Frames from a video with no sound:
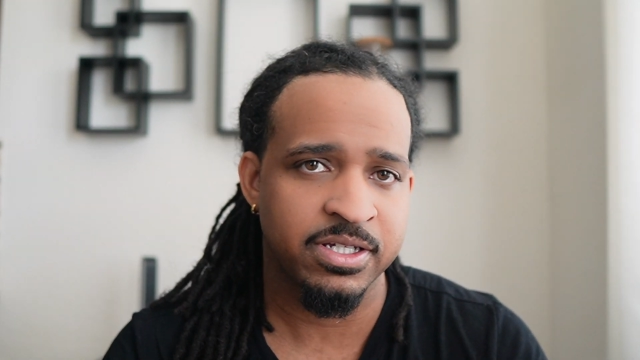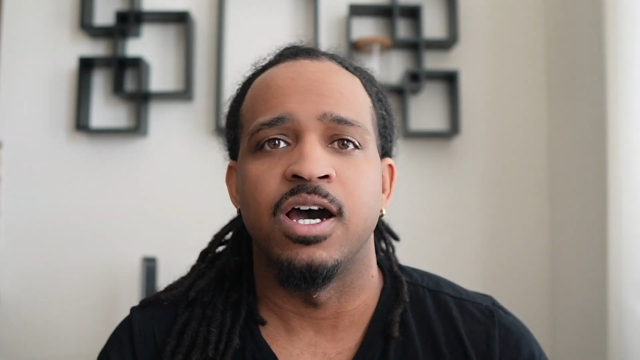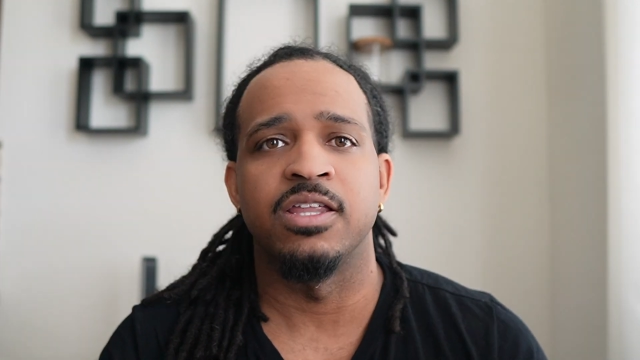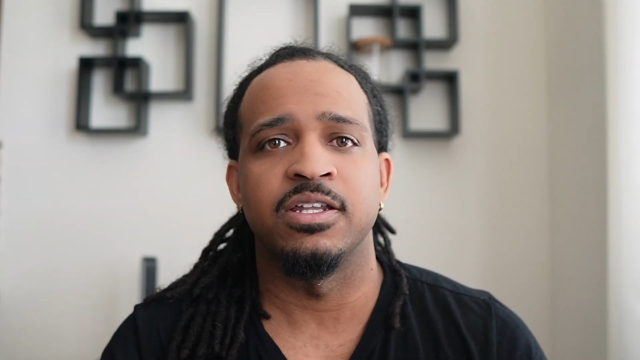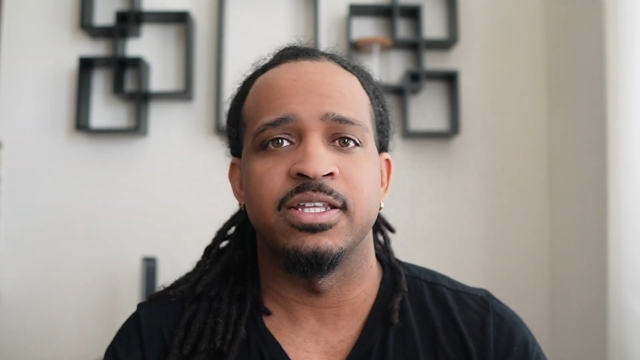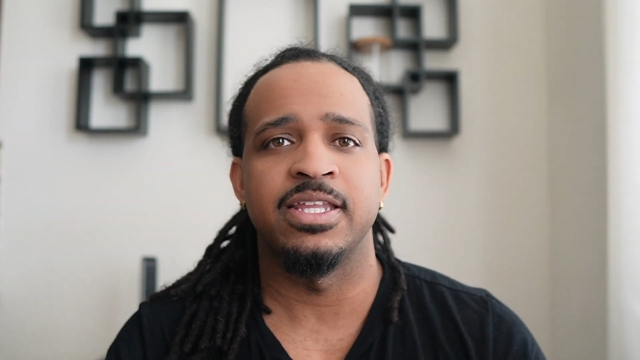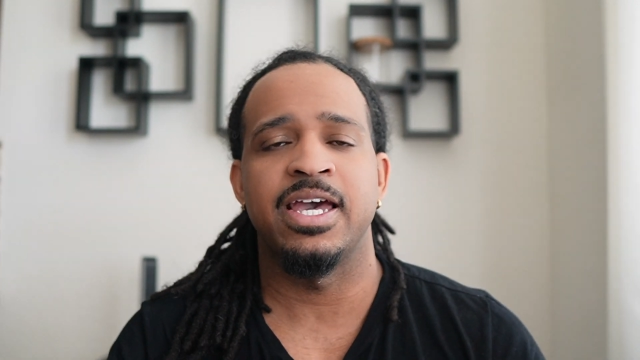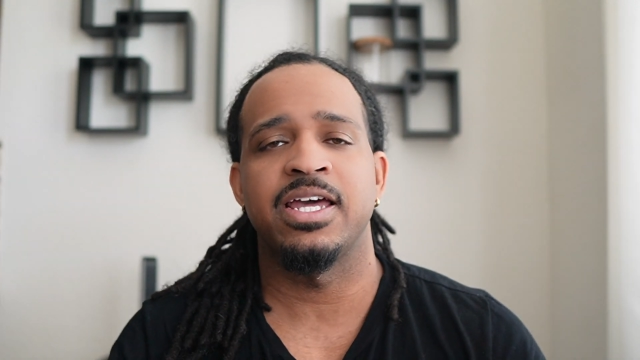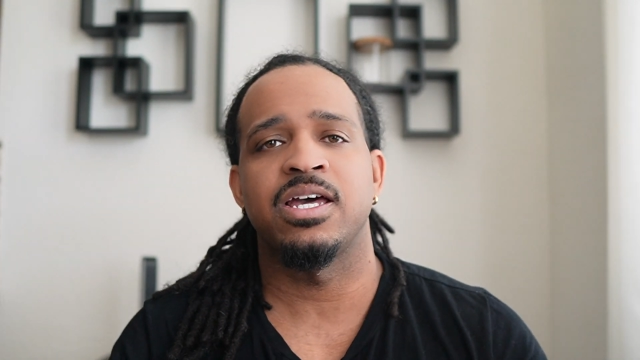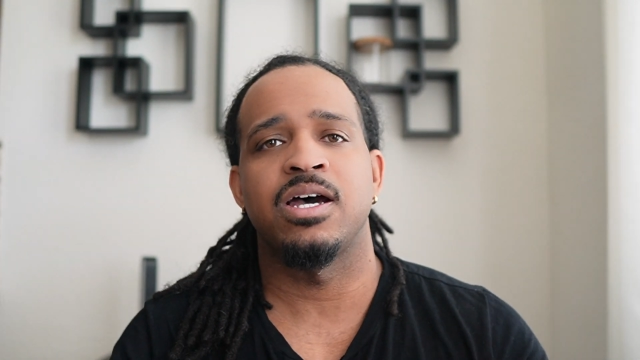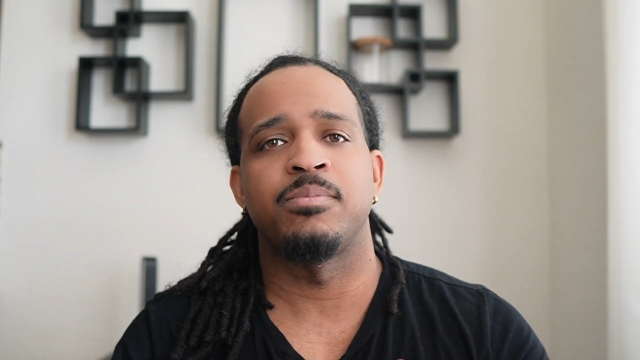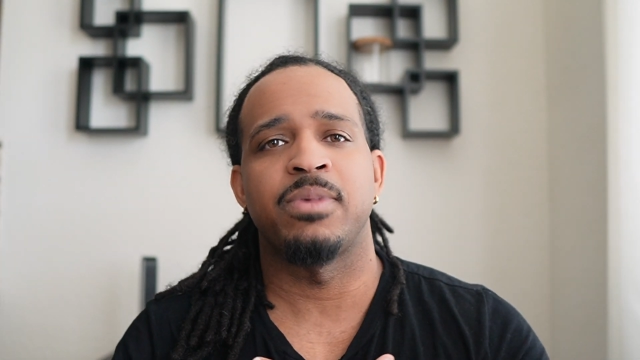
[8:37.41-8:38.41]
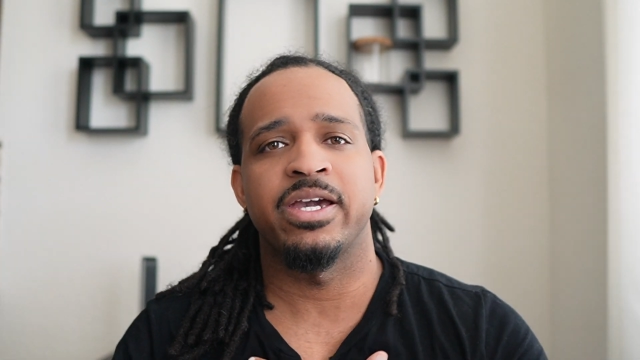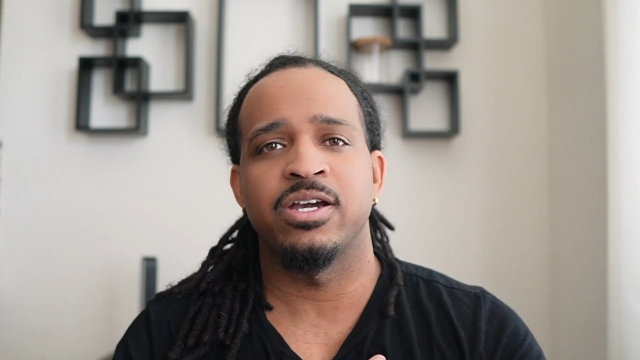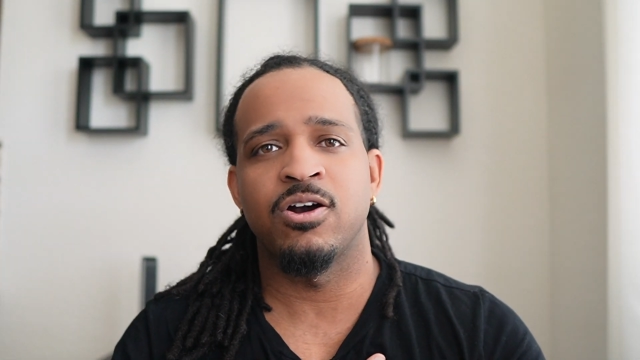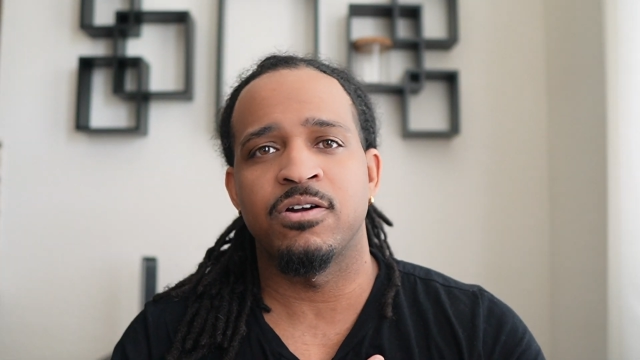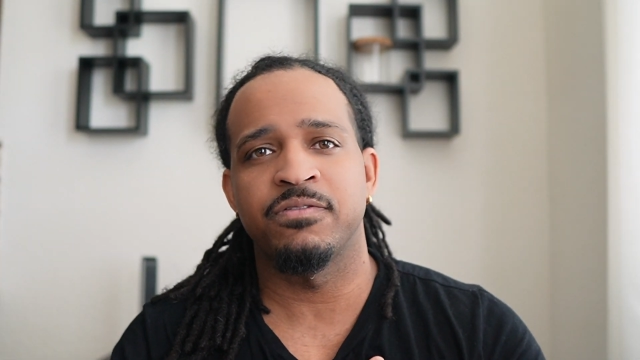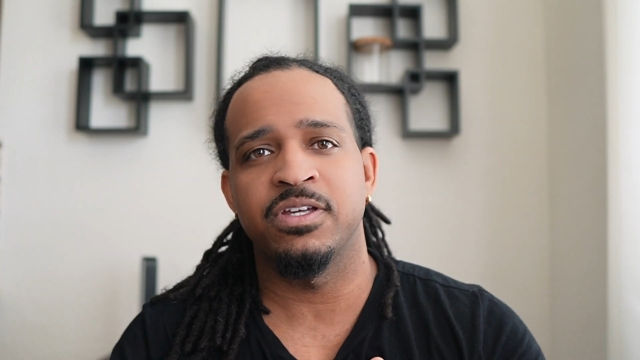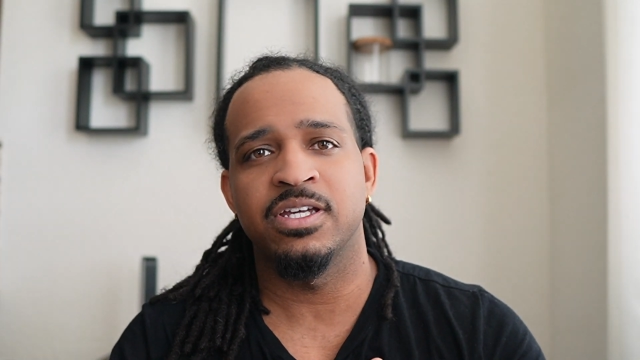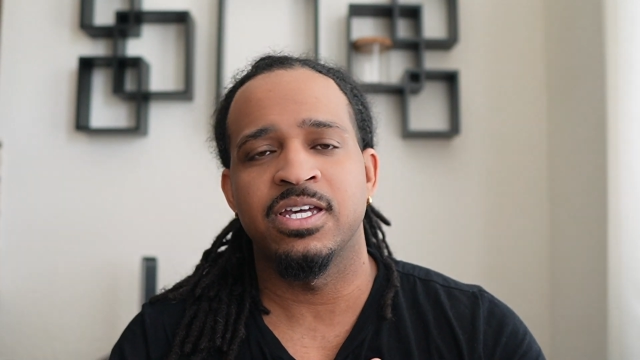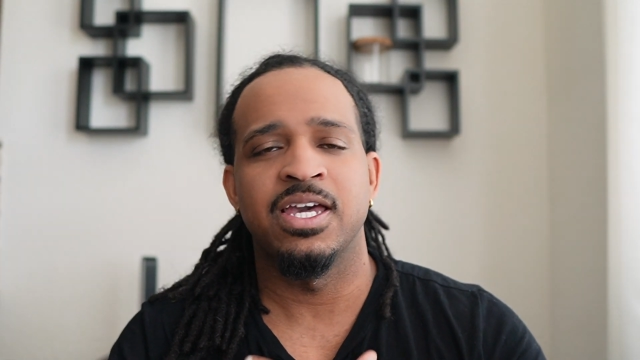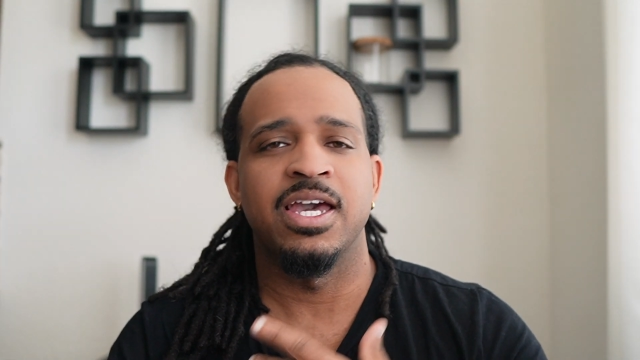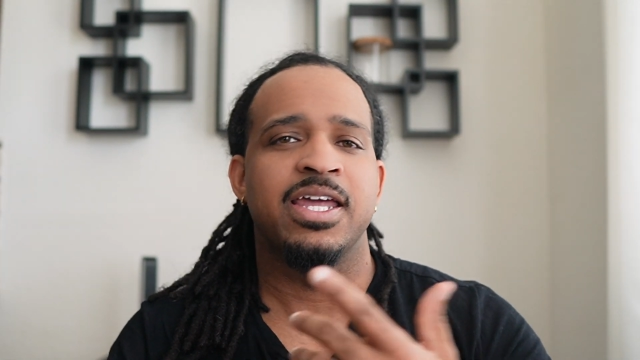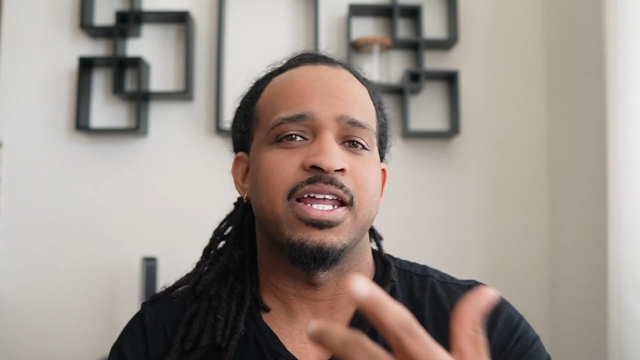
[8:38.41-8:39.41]
Other than that, I'm Mike Garvey
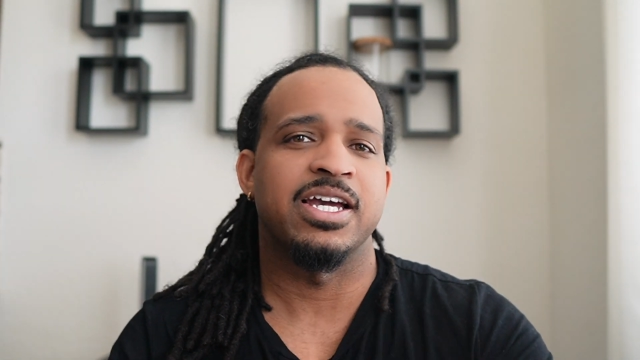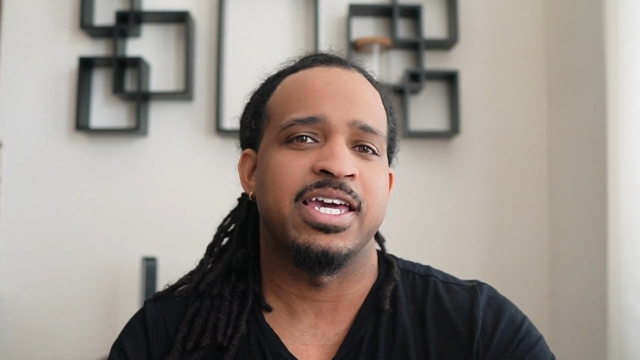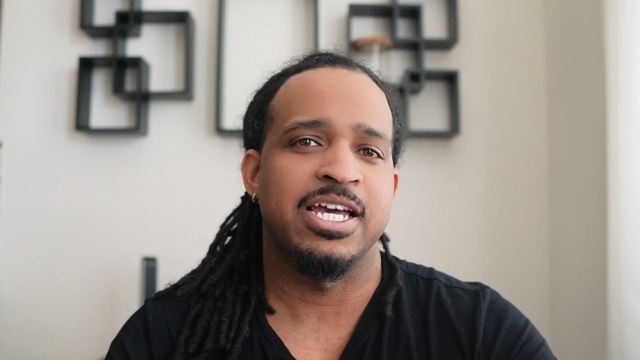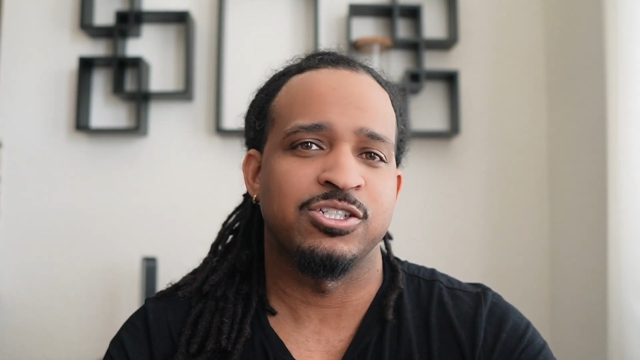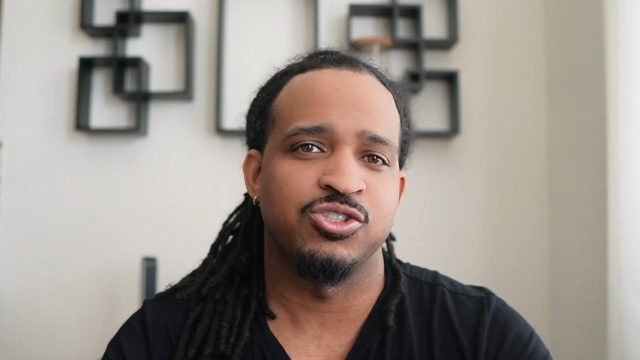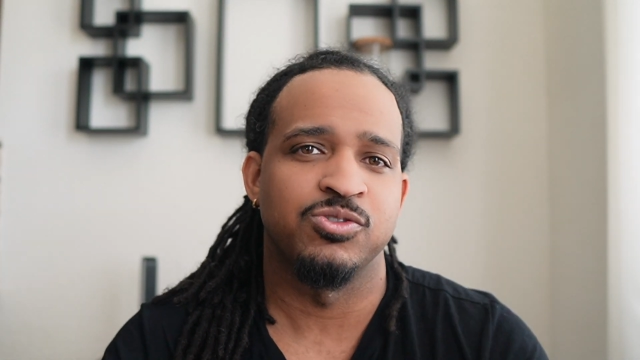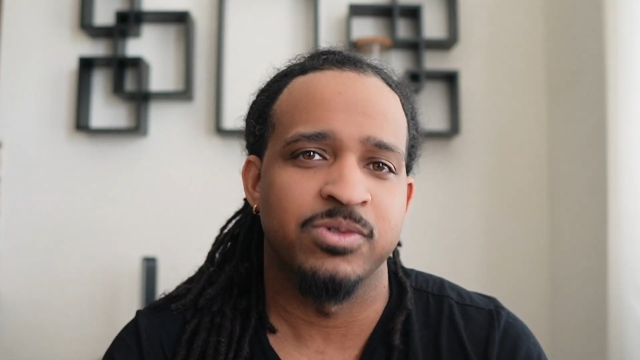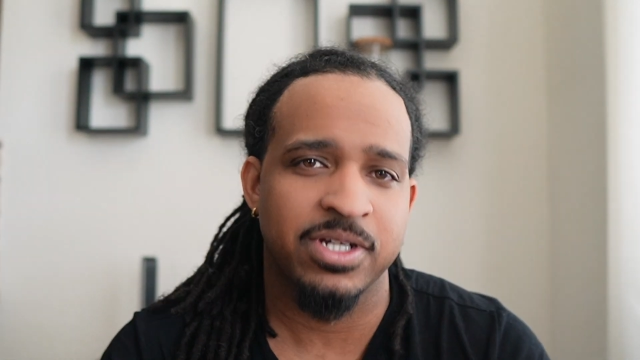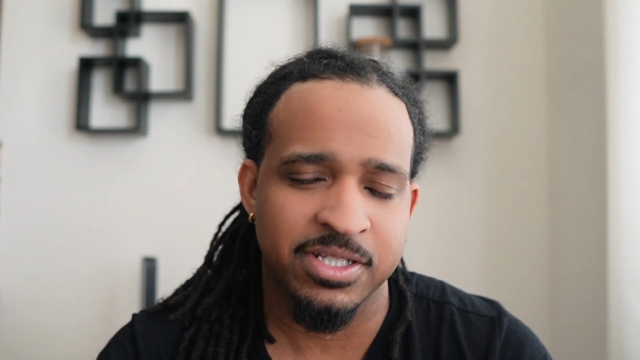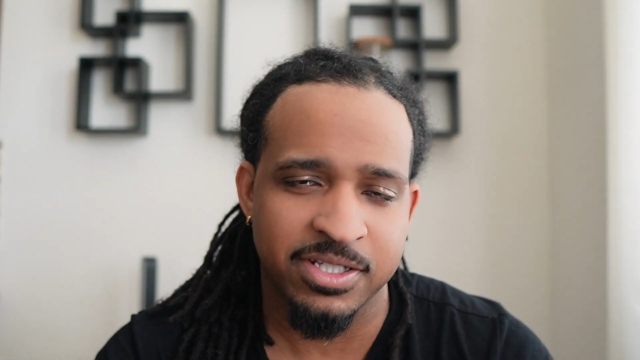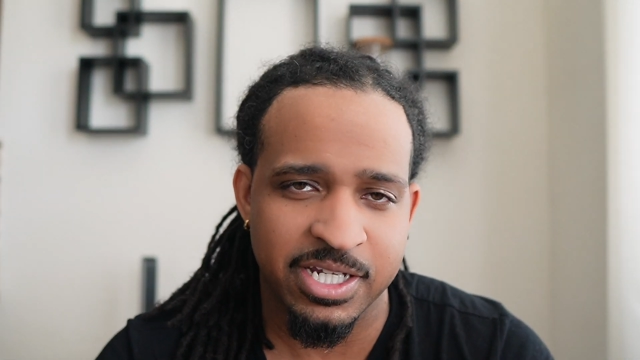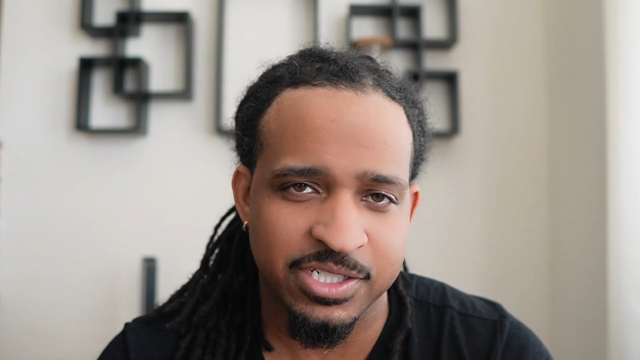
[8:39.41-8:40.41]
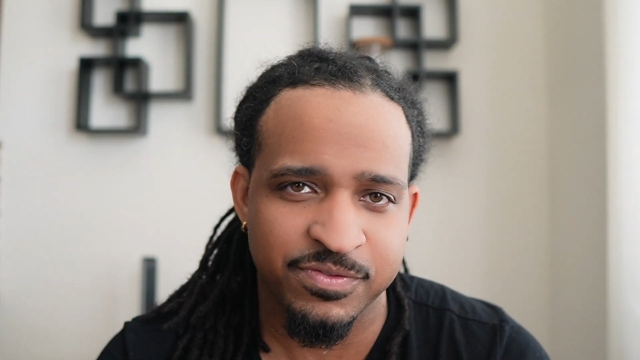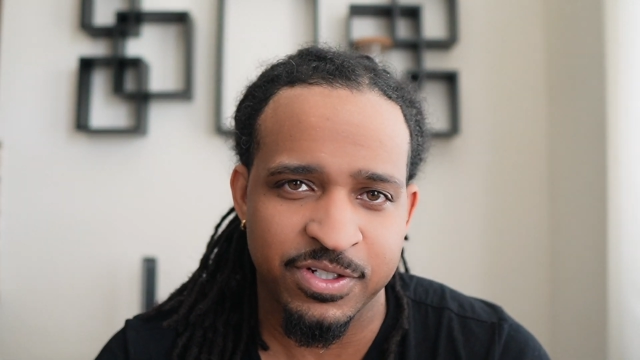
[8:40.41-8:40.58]
and I'll catch you in the next